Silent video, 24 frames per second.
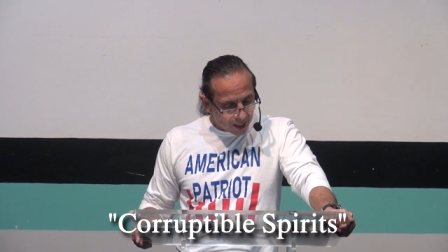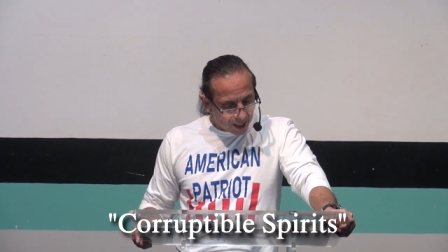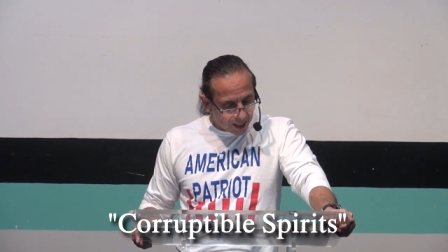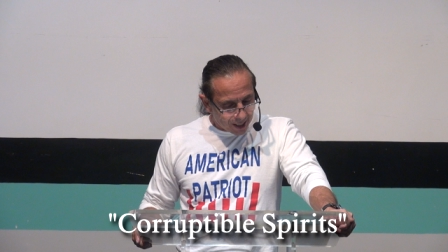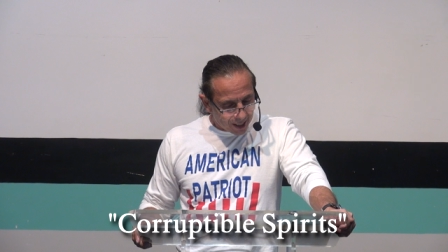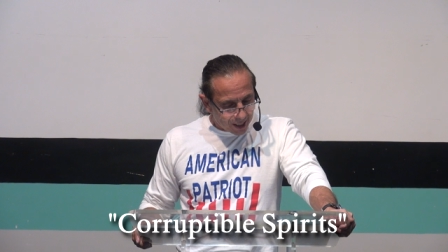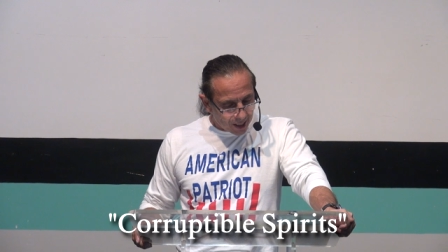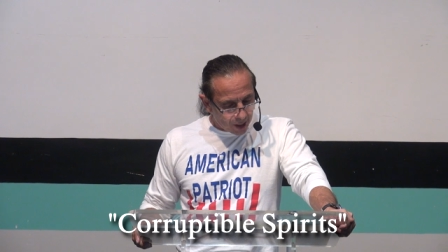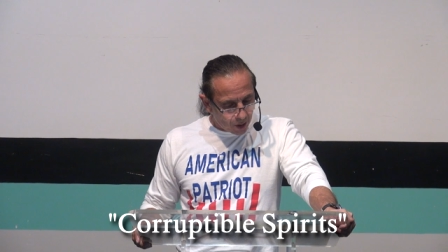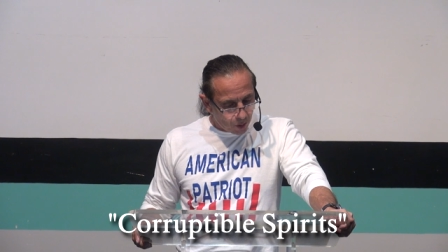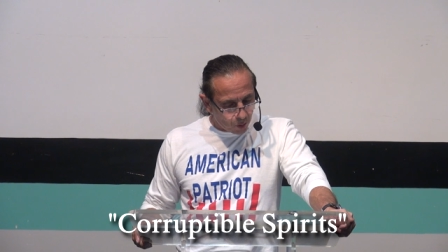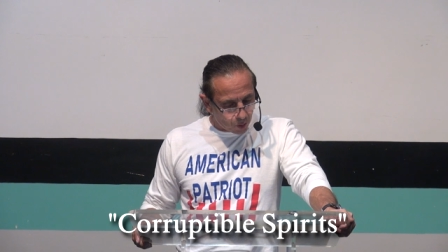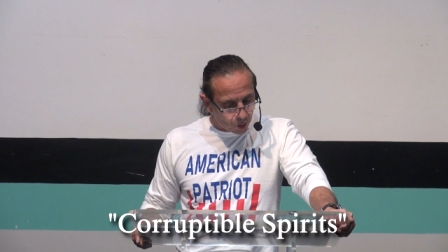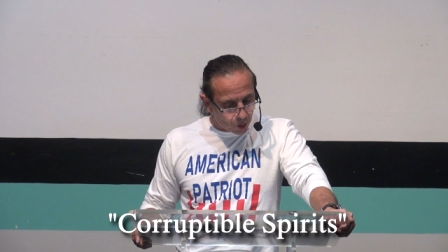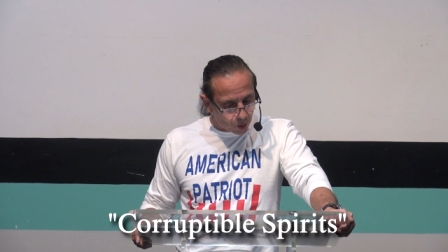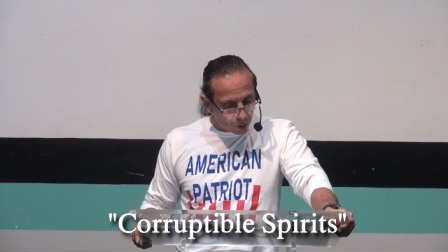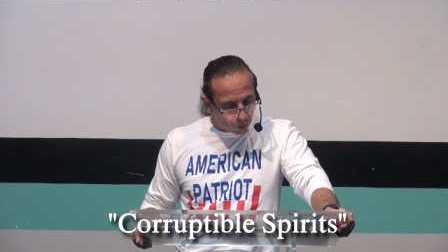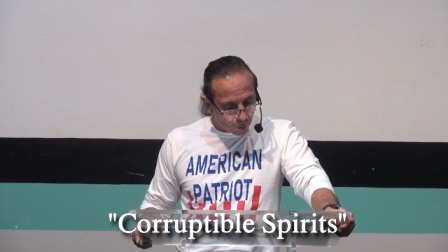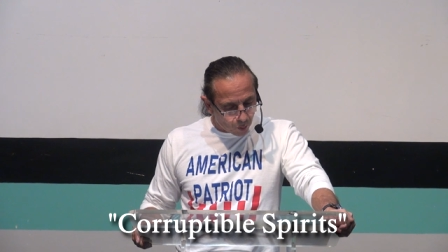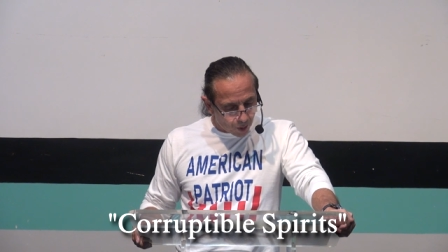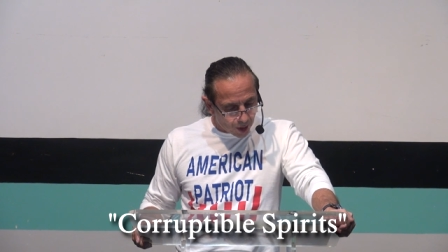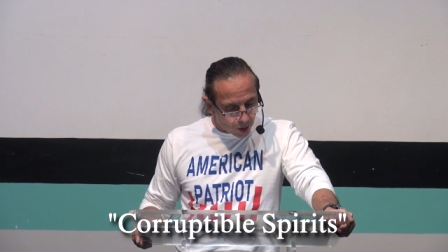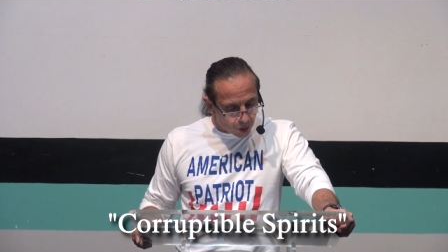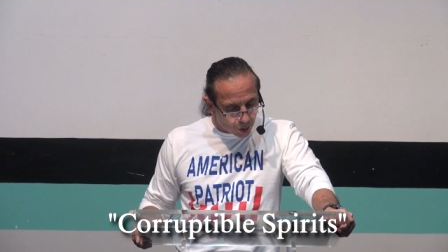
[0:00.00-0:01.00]
He who
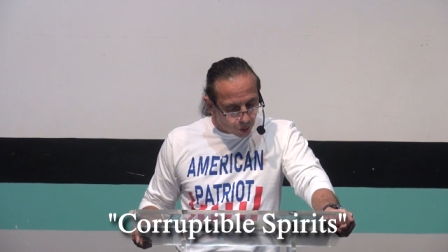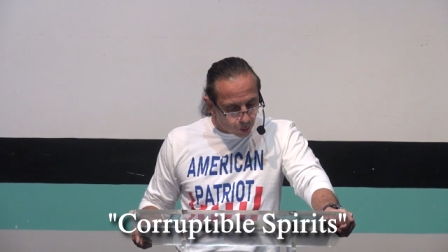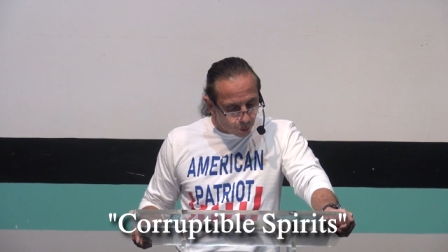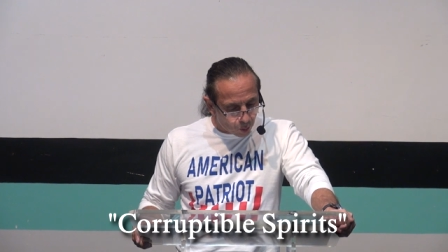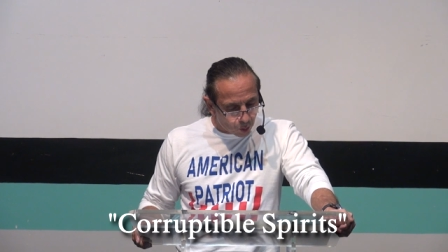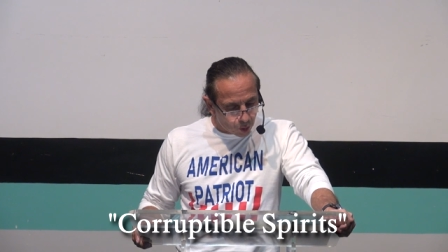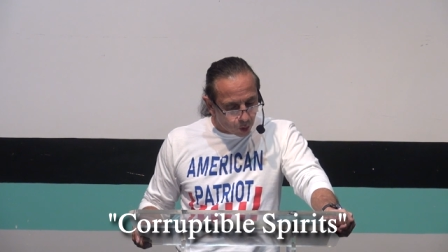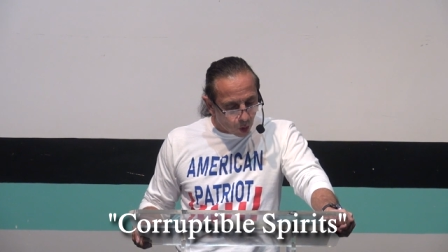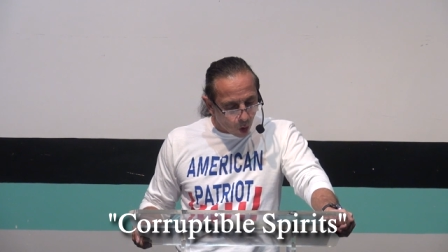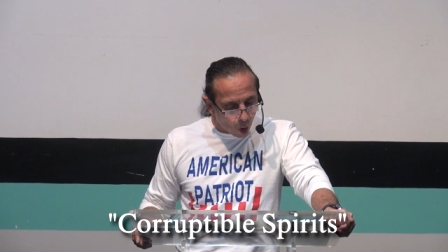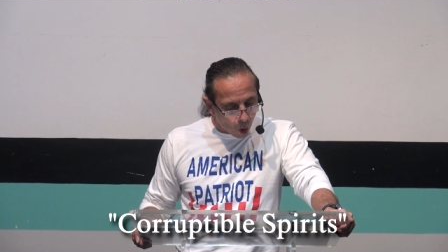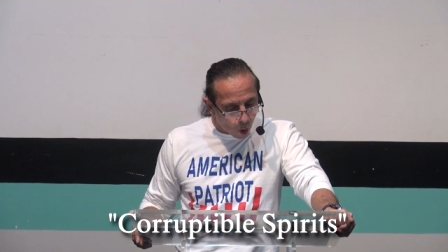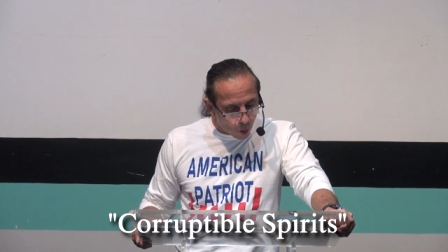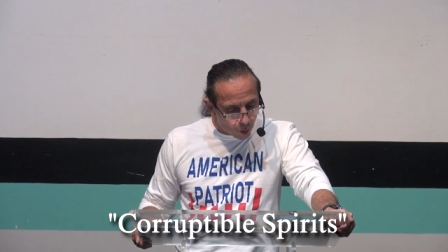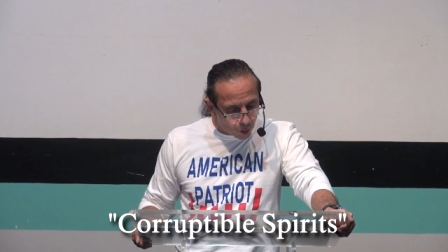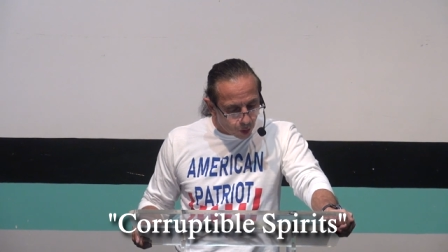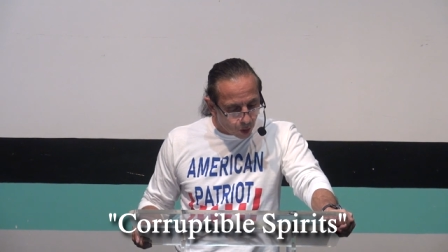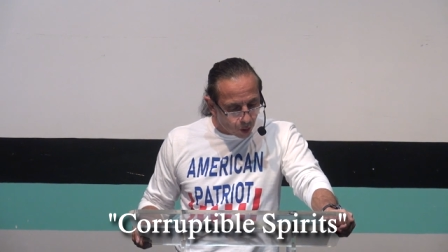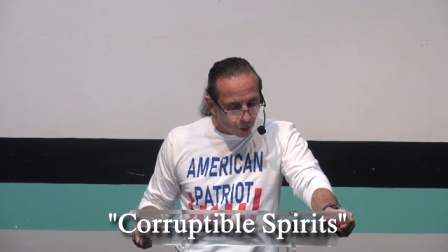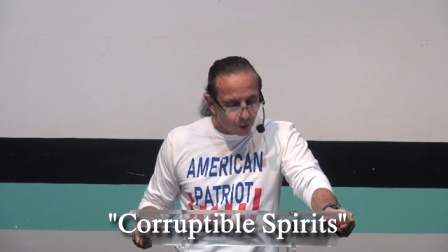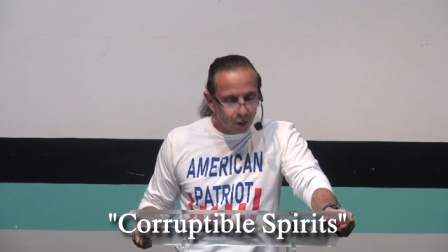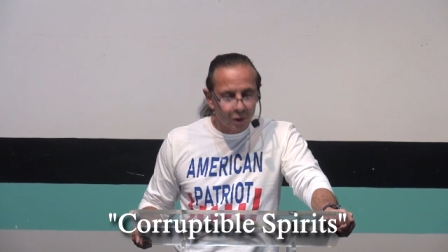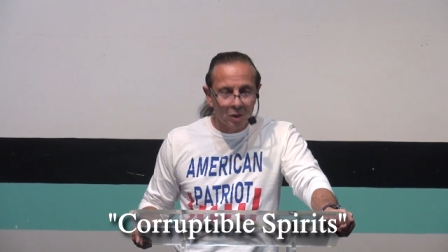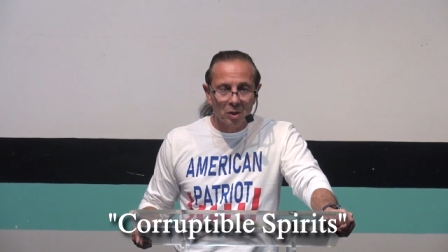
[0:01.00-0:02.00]
swears to his own
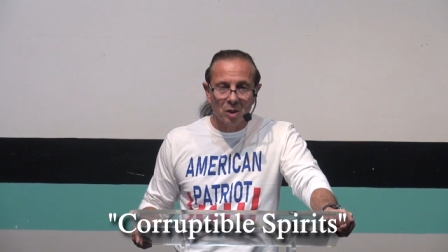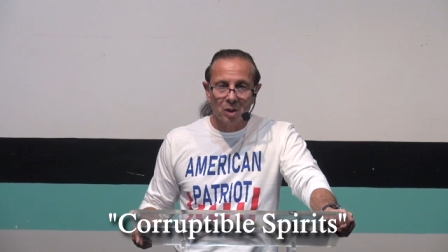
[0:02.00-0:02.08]
hurt and